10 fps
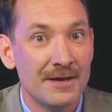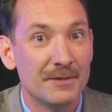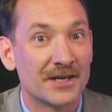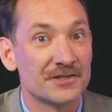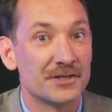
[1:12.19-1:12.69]

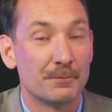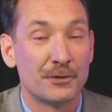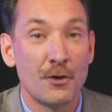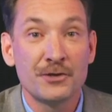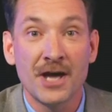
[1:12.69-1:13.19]
because the
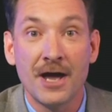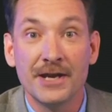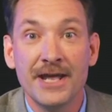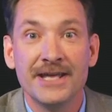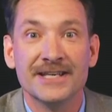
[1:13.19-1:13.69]

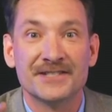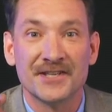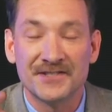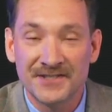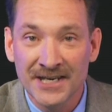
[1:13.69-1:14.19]
proton is
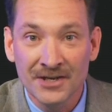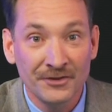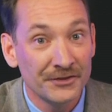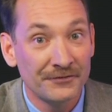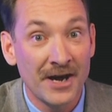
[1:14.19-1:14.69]
the
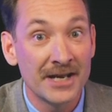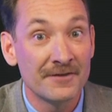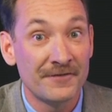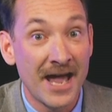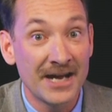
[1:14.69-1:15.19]
single
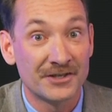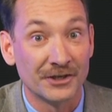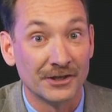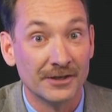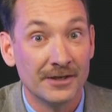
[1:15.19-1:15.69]
defining
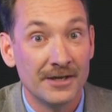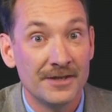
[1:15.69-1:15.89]
factor